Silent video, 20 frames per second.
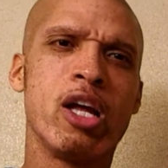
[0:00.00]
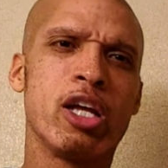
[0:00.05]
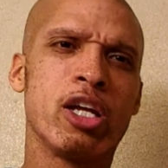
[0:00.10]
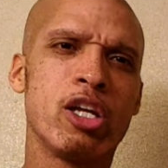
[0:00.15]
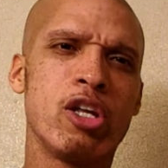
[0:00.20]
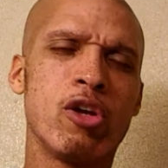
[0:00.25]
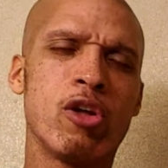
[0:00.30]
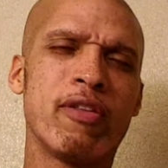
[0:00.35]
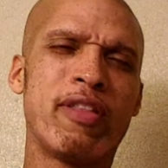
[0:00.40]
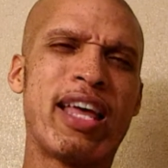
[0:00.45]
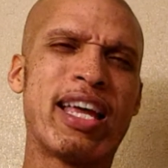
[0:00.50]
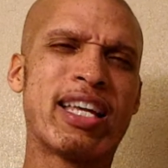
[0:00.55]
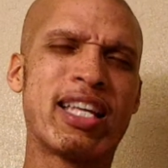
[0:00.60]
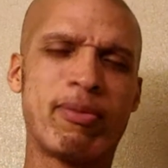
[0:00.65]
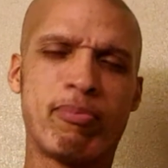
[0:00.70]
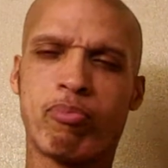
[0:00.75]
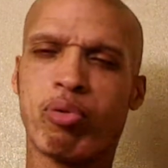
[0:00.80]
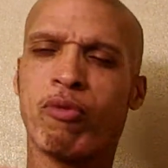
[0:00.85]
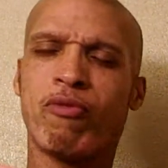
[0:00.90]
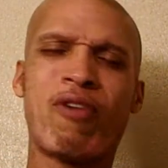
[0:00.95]
that
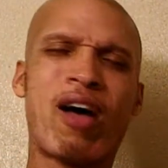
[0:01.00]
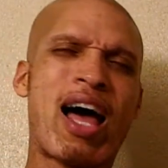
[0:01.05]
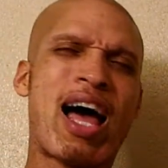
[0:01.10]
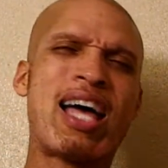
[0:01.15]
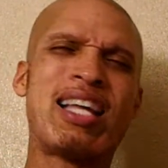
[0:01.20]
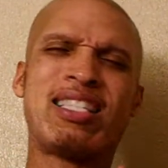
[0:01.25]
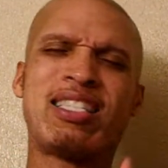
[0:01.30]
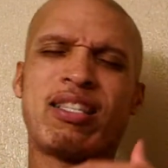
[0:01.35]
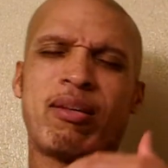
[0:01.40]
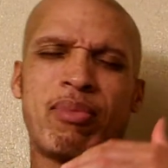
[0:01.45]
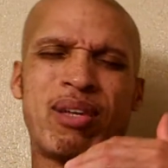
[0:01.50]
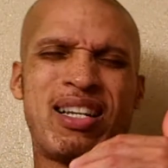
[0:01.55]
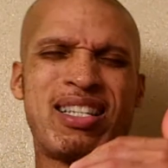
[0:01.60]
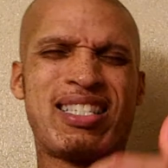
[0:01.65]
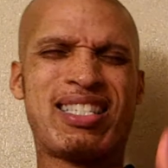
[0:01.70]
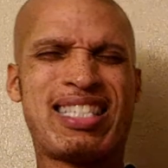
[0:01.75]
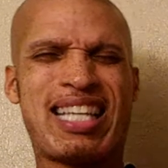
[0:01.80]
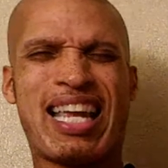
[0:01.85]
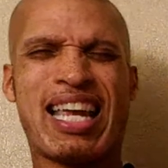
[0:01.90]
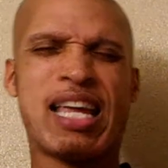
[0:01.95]
can provide some of the
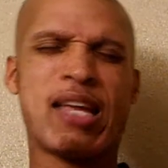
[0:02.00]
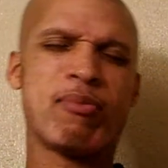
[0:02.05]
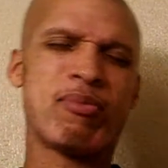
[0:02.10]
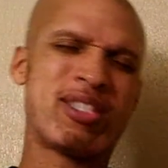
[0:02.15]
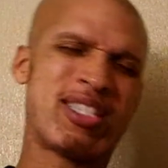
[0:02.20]
same